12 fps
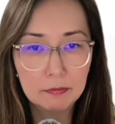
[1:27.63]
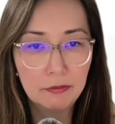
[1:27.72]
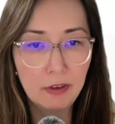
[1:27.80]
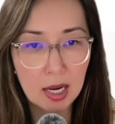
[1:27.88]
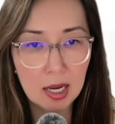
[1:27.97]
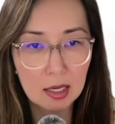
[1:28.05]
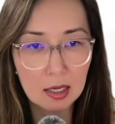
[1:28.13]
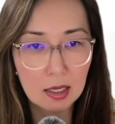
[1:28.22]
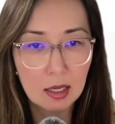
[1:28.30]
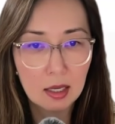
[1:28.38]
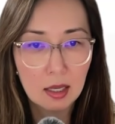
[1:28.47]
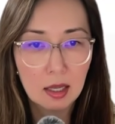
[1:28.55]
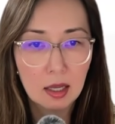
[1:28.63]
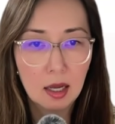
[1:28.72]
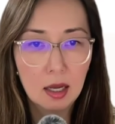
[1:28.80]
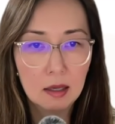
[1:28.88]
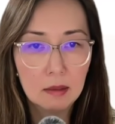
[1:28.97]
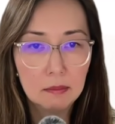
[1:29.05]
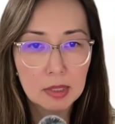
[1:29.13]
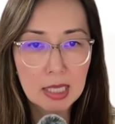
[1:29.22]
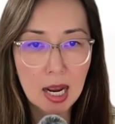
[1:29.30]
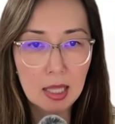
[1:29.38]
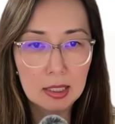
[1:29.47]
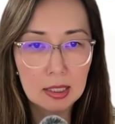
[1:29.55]
fan,
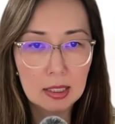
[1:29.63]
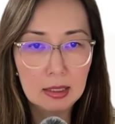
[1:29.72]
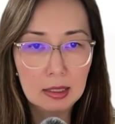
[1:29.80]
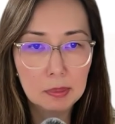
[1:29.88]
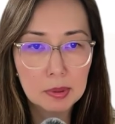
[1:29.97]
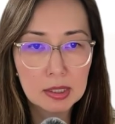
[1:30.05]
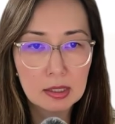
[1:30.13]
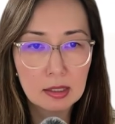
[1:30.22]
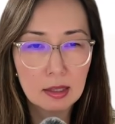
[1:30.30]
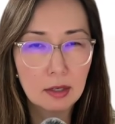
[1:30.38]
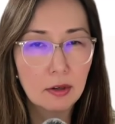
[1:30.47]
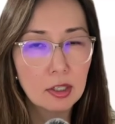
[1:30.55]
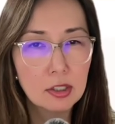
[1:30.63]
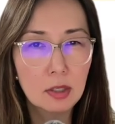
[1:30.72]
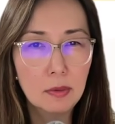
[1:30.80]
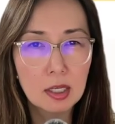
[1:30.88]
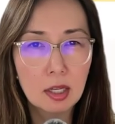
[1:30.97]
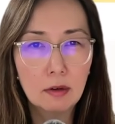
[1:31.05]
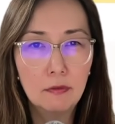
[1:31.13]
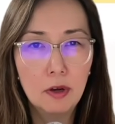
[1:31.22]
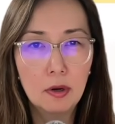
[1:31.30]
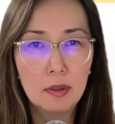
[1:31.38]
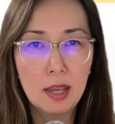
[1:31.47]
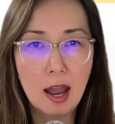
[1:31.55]
metallic clips. There also was another
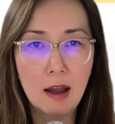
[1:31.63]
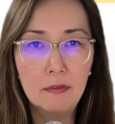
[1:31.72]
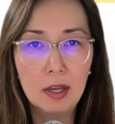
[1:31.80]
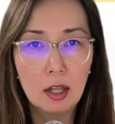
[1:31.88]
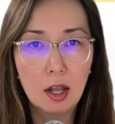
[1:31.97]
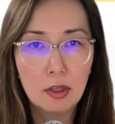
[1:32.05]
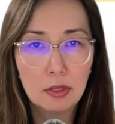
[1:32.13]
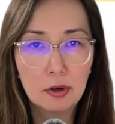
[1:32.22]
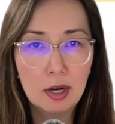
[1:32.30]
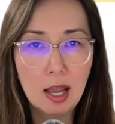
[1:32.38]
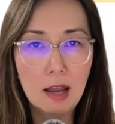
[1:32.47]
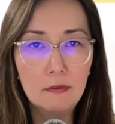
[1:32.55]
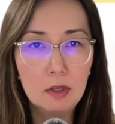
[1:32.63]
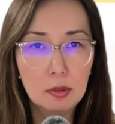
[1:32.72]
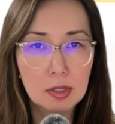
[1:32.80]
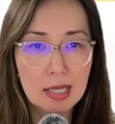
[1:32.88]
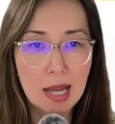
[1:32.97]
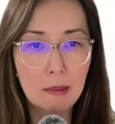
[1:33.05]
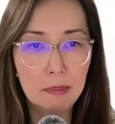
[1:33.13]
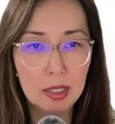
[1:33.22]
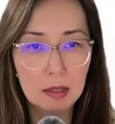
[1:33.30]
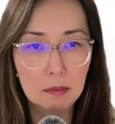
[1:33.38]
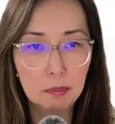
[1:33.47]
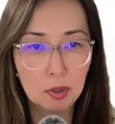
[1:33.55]
photo. They have they're going to have new
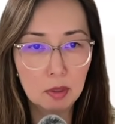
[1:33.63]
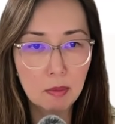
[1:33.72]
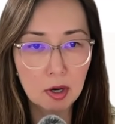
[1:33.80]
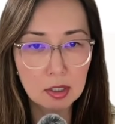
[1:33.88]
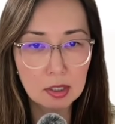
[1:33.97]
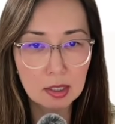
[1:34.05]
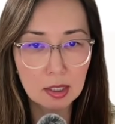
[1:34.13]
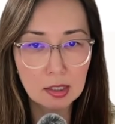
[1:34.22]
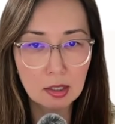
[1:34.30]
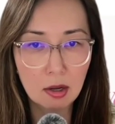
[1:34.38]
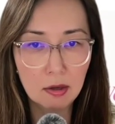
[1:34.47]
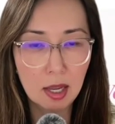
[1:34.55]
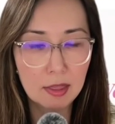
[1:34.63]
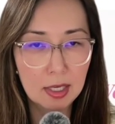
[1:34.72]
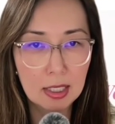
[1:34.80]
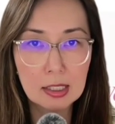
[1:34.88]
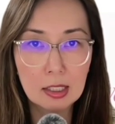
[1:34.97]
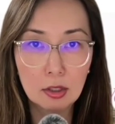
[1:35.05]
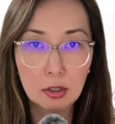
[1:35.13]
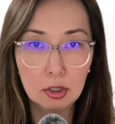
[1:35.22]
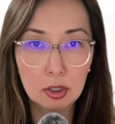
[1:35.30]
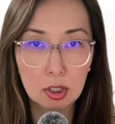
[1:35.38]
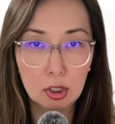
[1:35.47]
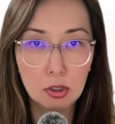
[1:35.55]
snap-in bookmarks. I saw. I think it's in
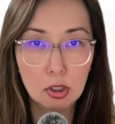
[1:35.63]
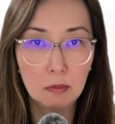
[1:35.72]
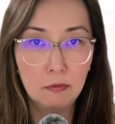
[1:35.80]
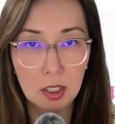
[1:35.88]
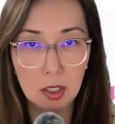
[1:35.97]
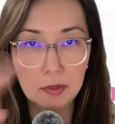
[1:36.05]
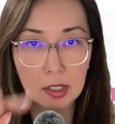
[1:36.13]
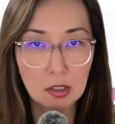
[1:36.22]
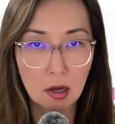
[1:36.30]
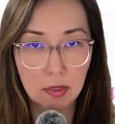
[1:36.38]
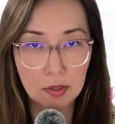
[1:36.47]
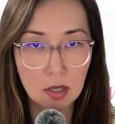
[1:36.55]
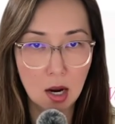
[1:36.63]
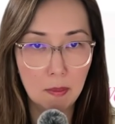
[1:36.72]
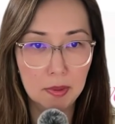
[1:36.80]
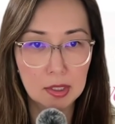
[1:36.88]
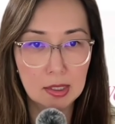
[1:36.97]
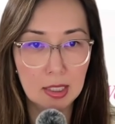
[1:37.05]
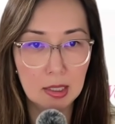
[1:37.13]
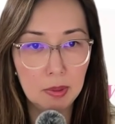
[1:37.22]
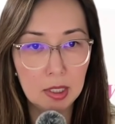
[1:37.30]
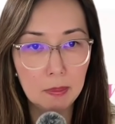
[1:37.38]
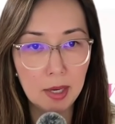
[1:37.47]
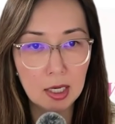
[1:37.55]
the YouTube video that's on the top of the sneak
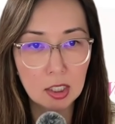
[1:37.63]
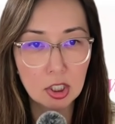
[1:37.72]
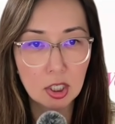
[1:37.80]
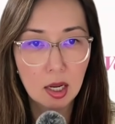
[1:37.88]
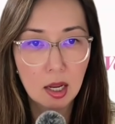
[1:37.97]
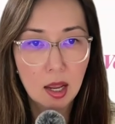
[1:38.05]
peek page.